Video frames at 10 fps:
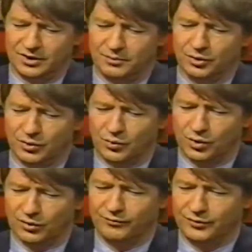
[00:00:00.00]
liberal
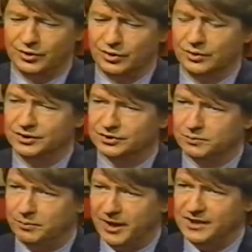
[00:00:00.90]
worldview is
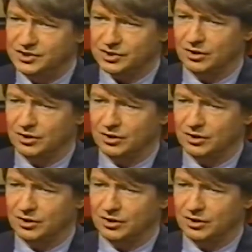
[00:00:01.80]
based